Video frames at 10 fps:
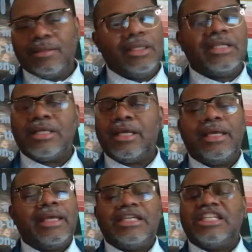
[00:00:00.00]
listen,
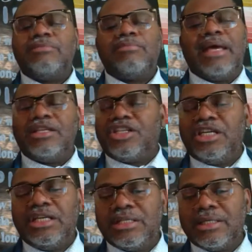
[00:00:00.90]
she met
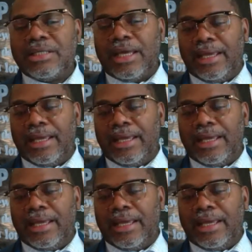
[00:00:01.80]
Jesus